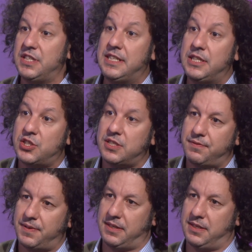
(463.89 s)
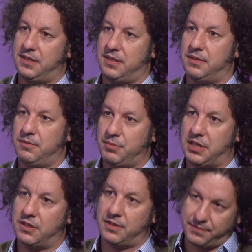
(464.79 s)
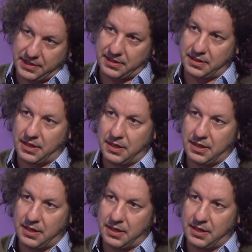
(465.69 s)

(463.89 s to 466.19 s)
each defendant being convicted.